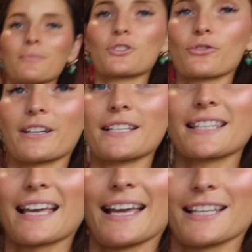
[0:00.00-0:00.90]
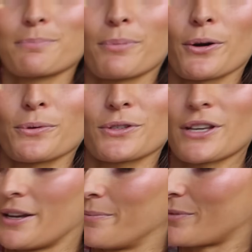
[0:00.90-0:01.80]
dress that has bows
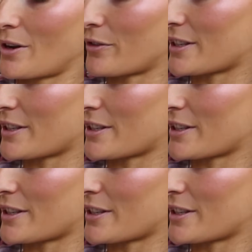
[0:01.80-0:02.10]
on